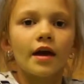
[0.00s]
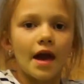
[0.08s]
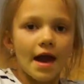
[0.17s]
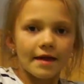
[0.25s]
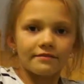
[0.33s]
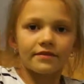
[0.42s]

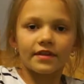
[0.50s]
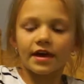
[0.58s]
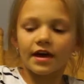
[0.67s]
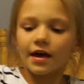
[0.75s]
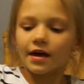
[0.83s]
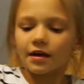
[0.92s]
and
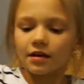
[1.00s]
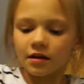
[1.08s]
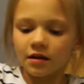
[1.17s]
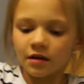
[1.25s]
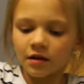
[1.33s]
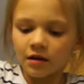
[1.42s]

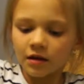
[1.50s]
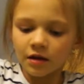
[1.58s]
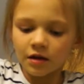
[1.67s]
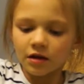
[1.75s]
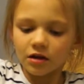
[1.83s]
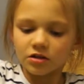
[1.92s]
then
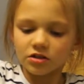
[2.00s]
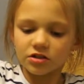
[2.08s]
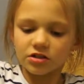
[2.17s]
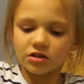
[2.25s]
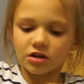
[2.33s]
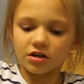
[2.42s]

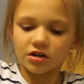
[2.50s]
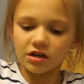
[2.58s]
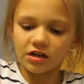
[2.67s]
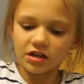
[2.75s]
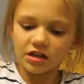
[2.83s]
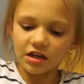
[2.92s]
just start
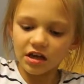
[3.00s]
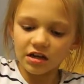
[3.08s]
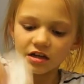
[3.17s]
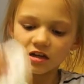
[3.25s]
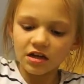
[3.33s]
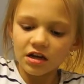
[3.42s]
kneading that
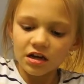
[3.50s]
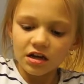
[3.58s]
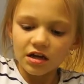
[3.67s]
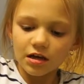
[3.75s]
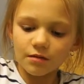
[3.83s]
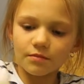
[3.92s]

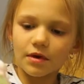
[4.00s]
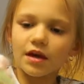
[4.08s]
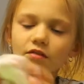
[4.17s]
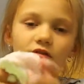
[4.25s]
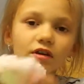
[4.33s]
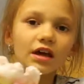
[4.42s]
in. It
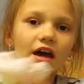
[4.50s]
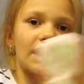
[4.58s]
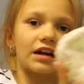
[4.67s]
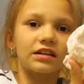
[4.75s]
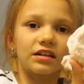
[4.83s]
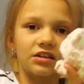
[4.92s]
may
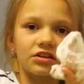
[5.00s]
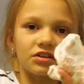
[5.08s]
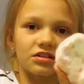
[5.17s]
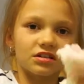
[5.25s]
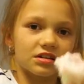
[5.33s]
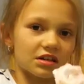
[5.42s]
react and look
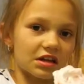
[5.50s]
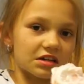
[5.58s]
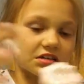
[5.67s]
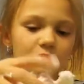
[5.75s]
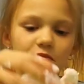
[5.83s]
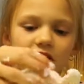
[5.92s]
like
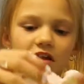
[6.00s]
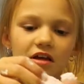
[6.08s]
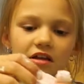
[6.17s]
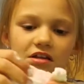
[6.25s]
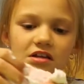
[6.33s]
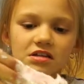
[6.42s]
something
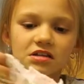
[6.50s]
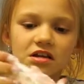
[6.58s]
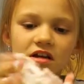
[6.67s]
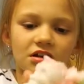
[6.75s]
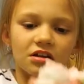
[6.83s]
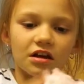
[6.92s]
like this,
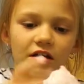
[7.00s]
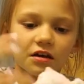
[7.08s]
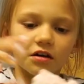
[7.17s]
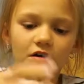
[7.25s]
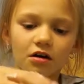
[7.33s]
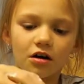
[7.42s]
like,
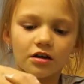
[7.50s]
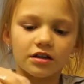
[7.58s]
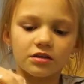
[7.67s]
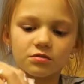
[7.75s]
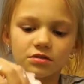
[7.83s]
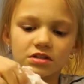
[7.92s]
oh,
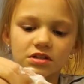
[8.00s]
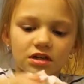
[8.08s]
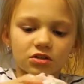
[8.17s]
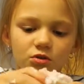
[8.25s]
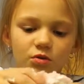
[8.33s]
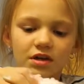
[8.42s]
this was
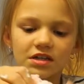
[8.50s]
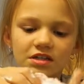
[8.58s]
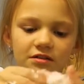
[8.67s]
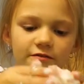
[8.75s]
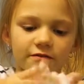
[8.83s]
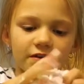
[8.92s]
such a waste,
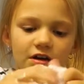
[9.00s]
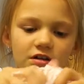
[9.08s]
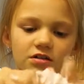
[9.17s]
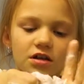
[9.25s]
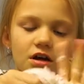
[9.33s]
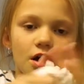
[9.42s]
it failed.
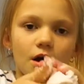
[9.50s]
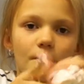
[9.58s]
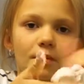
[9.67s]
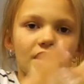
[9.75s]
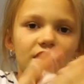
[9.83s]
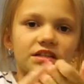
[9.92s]

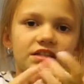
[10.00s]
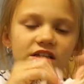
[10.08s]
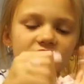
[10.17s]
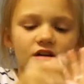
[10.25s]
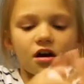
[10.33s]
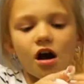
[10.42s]
But it
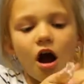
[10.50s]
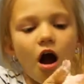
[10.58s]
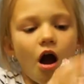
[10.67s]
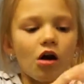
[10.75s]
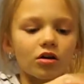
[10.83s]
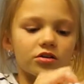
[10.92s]
did not.
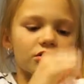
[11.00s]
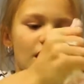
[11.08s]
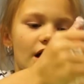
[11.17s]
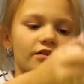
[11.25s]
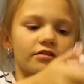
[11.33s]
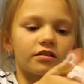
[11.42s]
All you
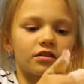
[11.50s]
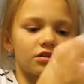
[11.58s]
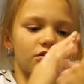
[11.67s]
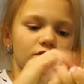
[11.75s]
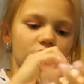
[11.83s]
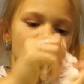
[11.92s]
have to
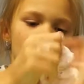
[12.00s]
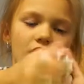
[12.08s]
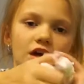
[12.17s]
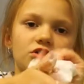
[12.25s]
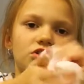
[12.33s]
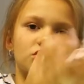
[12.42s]
do
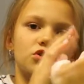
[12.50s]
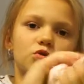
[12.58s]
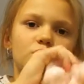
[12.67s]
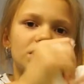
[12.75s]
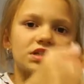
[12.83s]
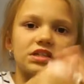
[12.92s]
is just
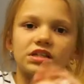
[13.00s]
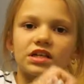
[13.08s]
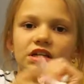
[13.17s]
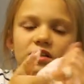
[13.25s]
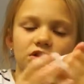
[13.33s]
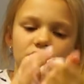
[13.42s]
twist
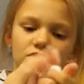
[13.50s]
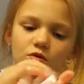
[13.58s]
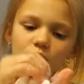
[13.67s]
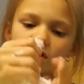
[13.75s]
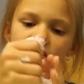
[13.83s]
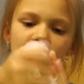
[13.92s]
it and
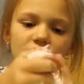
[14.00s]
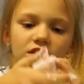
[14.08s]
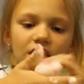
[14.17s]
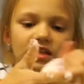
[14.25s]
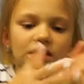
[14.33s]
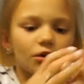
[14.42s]
squeeze it.
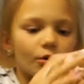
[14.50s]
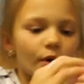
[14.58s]
That's how